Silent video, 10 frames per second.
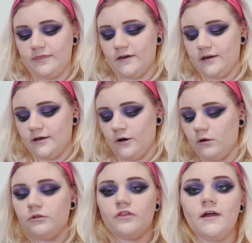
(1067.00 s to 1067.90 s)
The
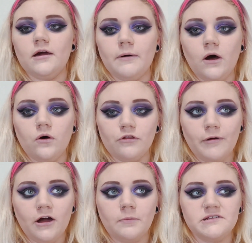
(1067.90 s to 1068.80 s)
whole thing about goth
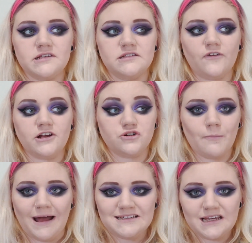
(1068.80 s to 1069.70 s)
makeup is it's very
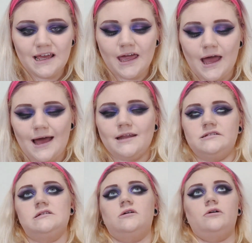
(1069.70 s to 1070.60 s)
dramatic,
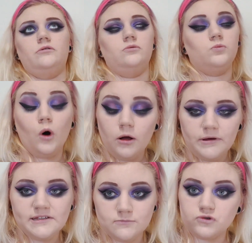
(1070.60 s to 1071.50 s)
and what
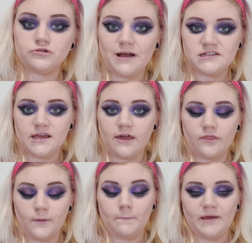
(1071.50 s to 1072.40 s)
is more
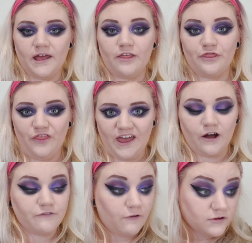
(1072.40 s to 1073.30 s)
dramatic than big,
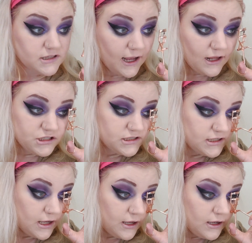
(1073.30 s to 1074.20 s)
thick, false
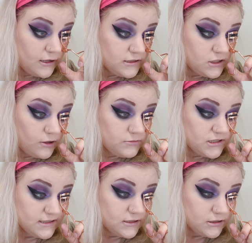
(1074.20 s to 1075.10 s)
eyelashes? So I'm
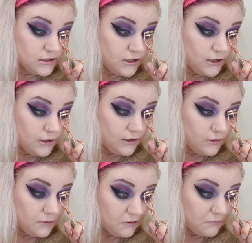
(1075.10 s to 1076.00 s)
just gonna
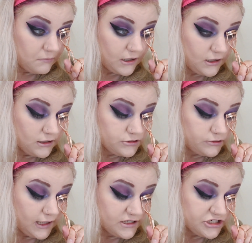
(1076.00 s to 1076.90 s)
curl my
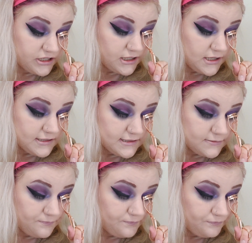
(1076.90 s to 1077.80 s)
natural lashes